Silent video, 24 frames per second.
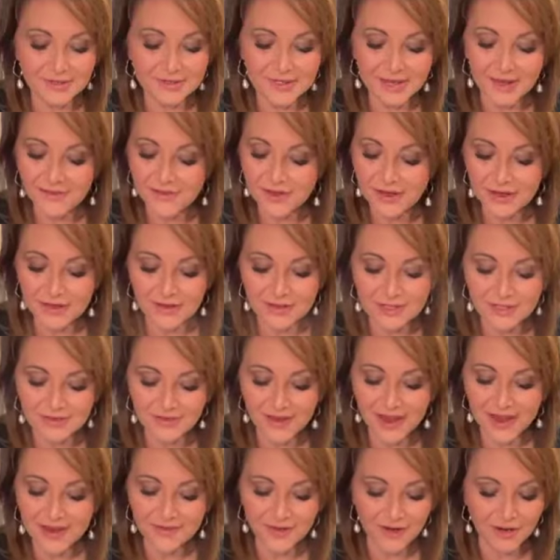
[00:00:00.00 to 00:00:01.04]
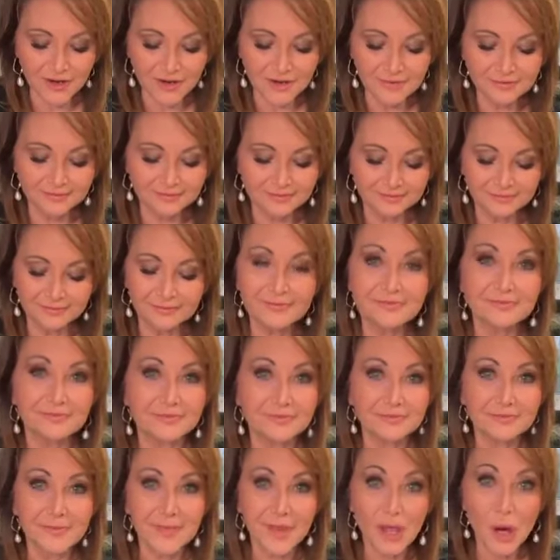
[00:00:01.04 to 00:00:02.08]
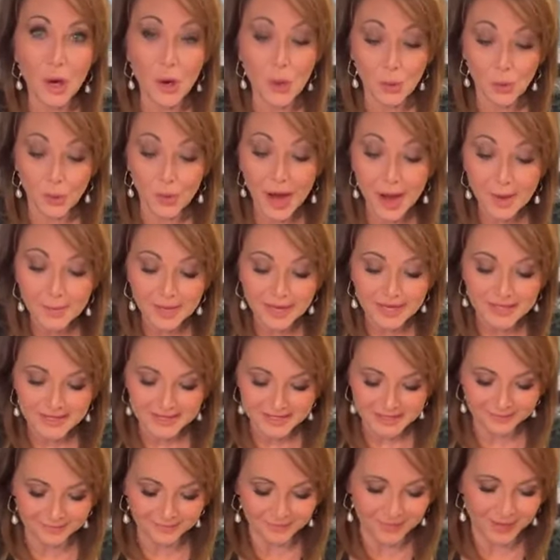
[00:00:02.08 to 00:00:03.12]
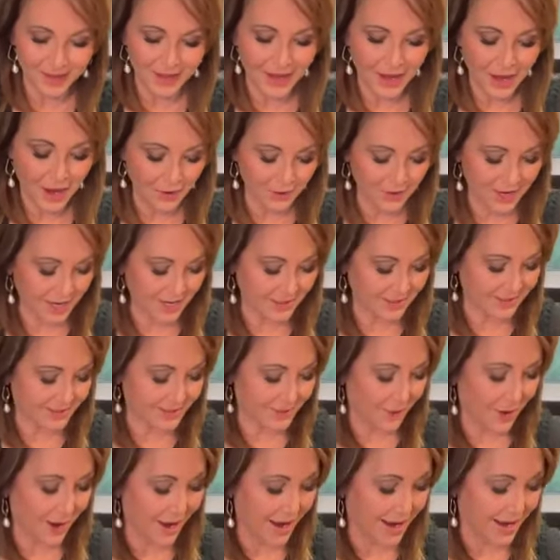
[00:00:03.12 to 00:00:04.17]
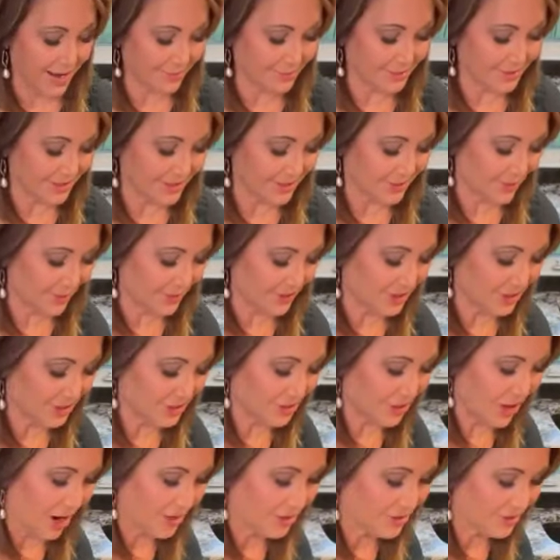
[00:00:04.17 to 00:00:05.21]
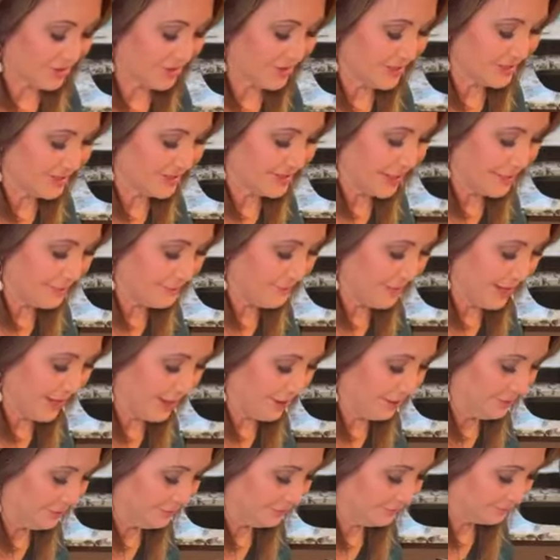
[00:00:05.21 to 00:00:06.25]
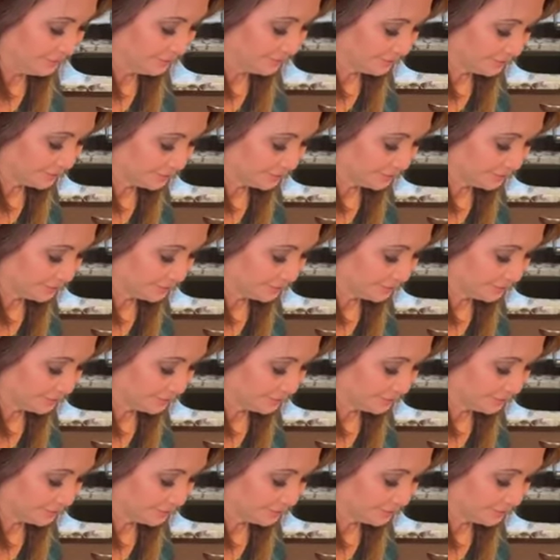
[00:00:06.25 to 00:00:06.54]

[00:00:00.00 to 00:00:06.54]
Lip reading: do yourself a huge favor. grab it. Okay, so I am just going to doctor this up now.